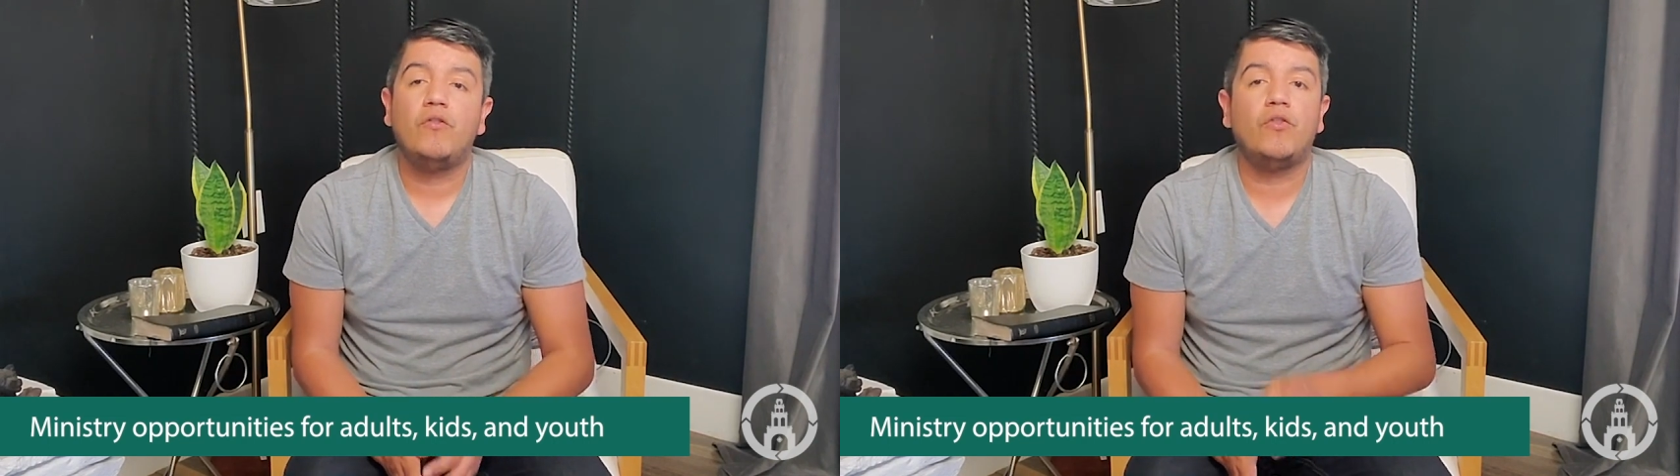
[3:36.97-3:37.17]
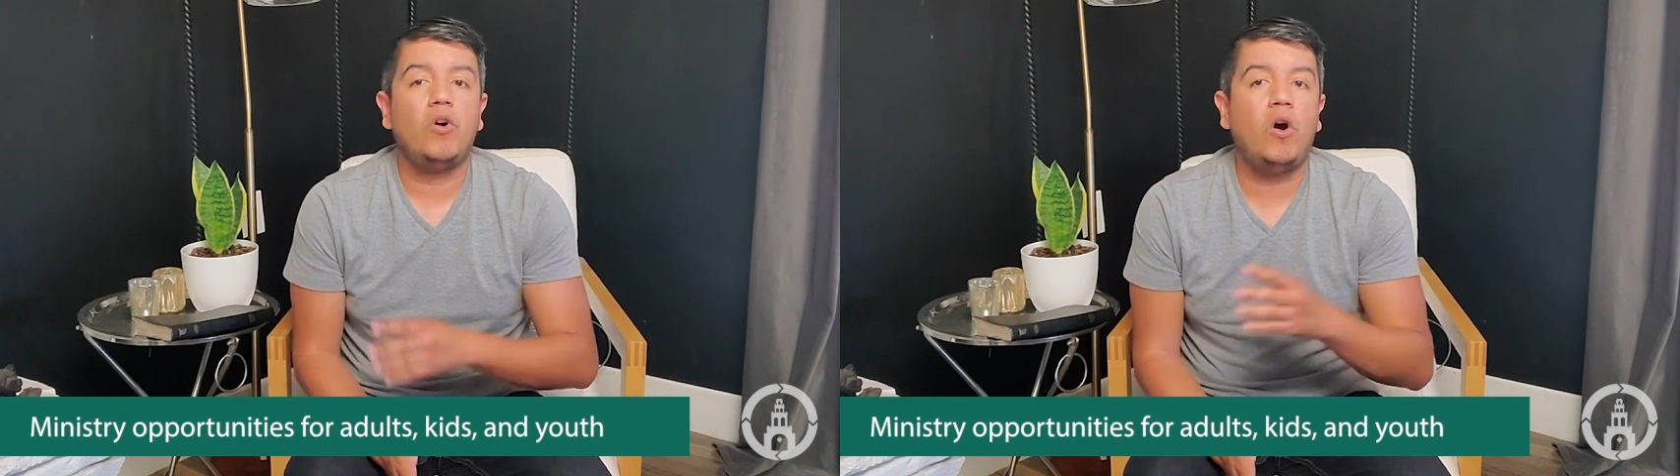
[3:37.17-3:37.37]

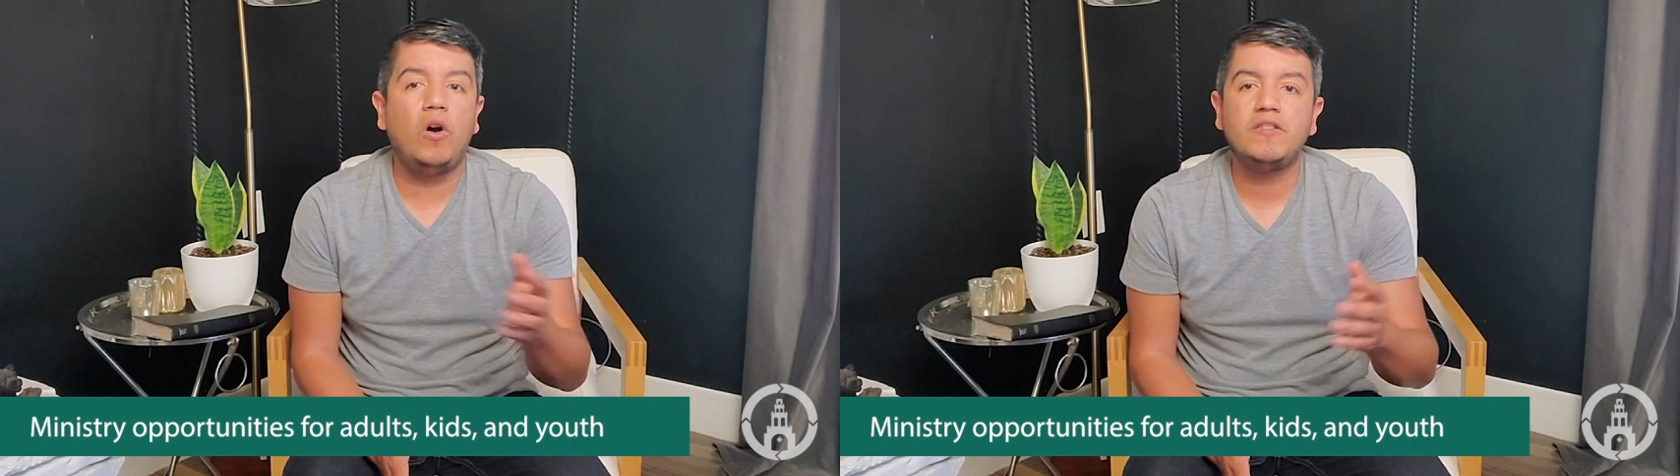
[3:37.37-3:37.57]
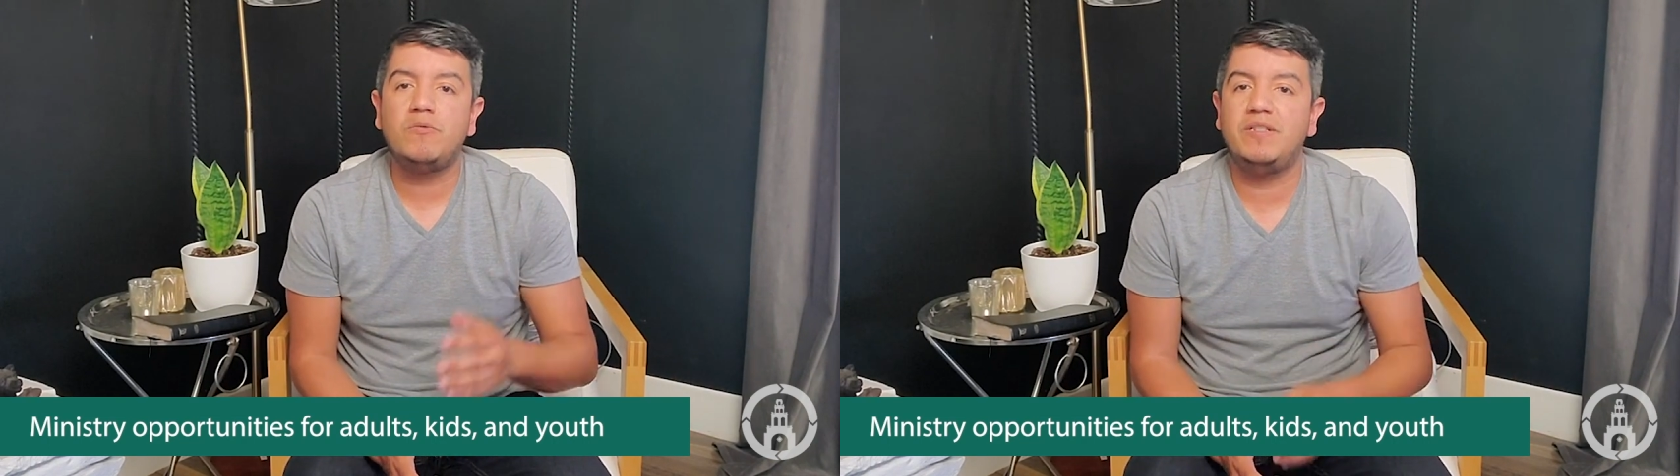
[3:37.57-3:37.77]
for
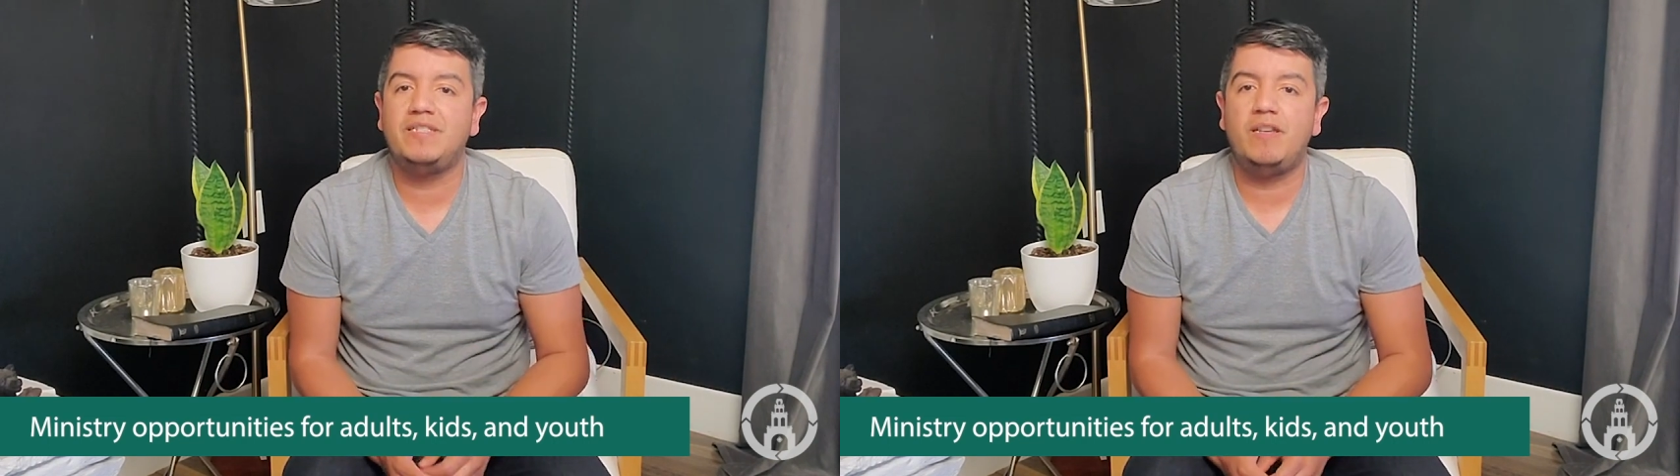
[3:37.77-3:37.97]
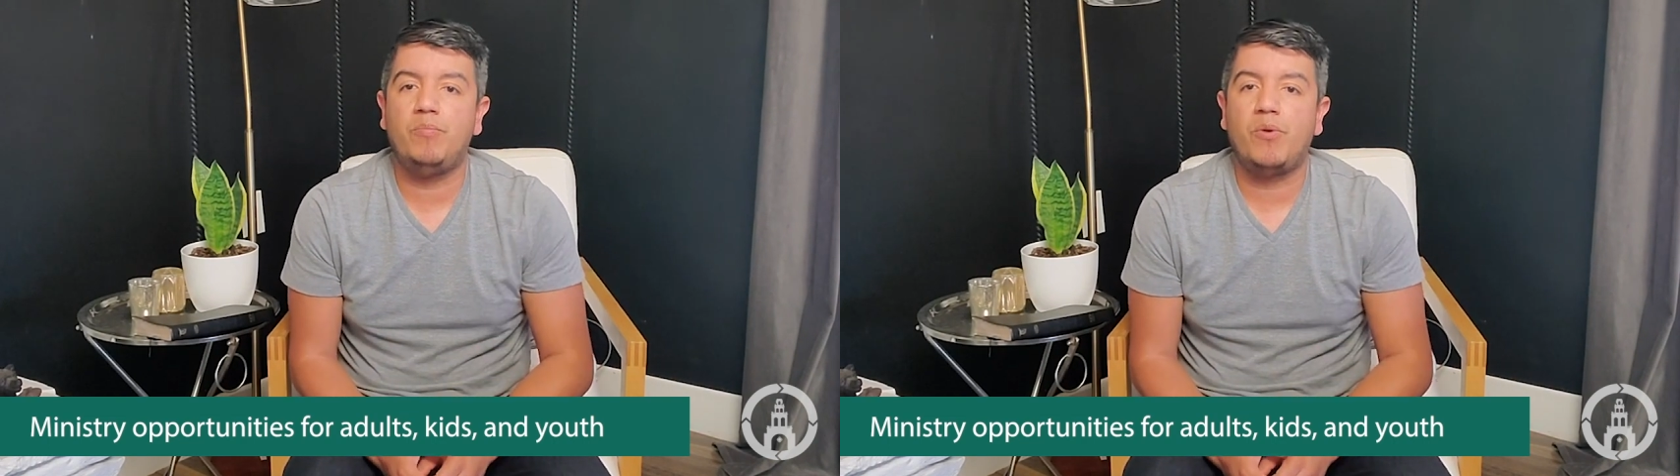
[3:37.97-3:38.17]
all to
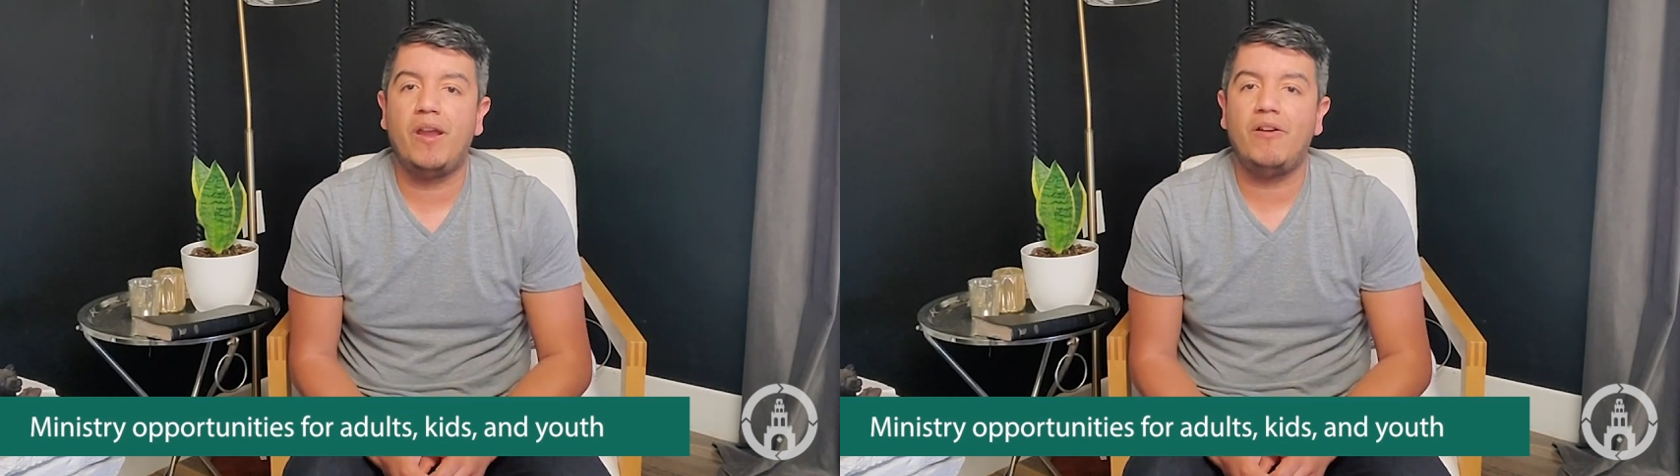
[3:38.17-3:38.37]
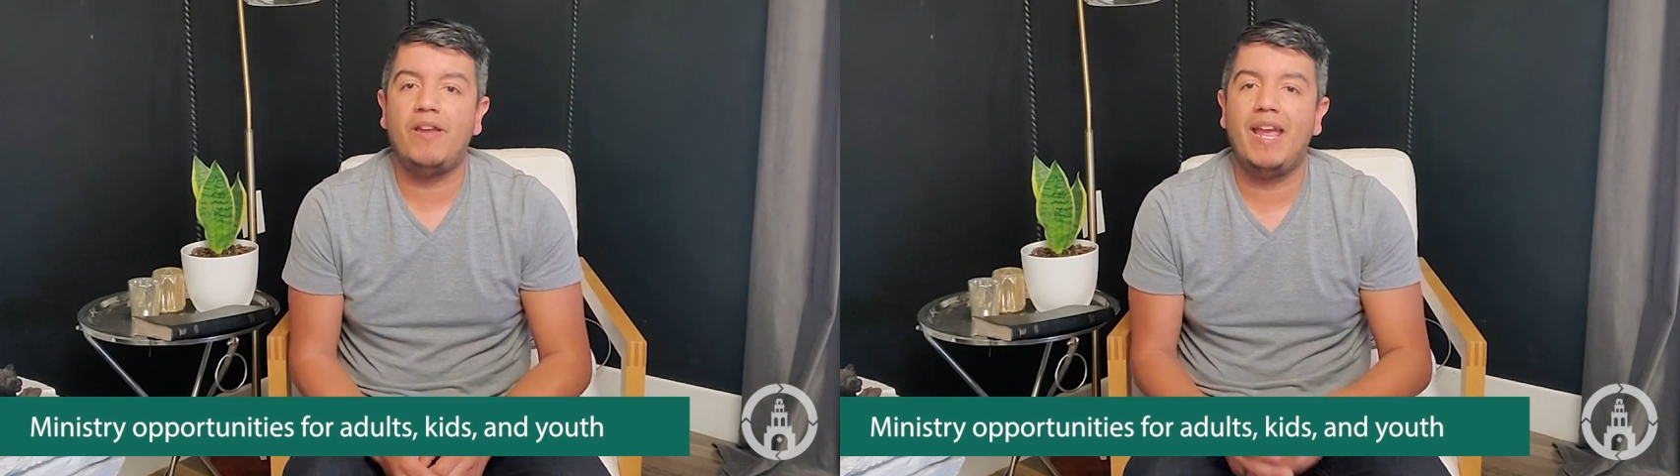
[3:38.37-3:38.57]
receive prayer